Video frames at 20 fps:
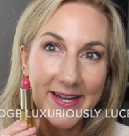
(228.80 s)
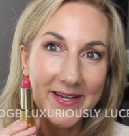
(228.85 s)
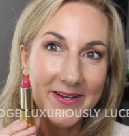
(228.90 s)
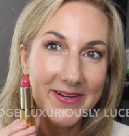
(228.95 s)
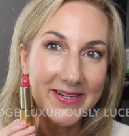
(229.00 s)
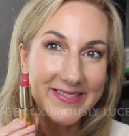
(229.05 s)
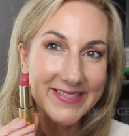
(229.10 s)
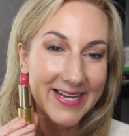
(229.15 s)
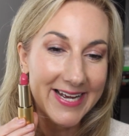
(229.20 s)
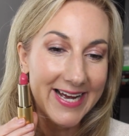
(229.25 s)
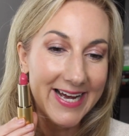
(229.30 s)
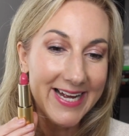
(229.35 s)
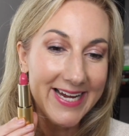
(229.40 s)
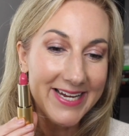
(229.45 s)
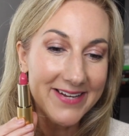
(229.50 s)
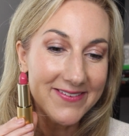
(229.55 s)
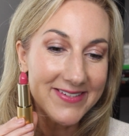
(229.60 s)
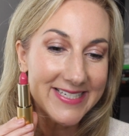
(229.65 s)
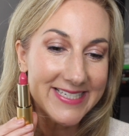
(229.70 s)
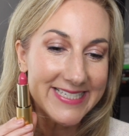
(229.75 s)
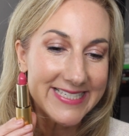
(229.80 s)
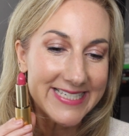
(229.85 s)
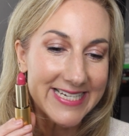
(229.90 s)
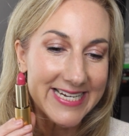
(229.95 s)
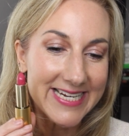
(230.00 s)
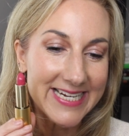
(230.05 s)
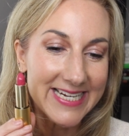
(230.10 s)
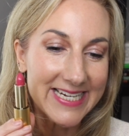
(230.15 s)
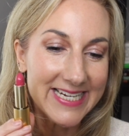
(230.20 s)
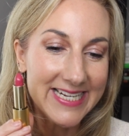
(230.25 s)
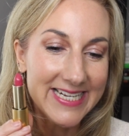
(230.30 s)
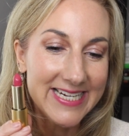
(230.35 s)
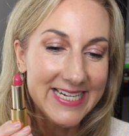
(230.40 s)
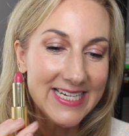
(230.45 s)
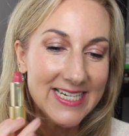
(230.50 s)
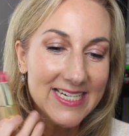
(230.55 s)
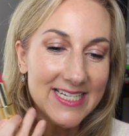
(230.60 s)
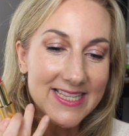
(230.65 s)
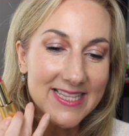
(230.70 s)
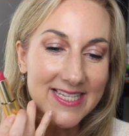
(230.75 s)
You guys, I have to say,
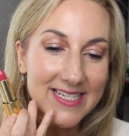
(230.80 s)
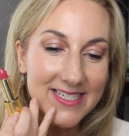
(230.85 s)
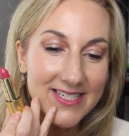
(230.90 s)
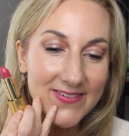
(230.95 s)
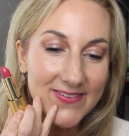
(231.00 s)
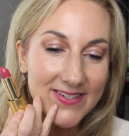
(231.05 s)
this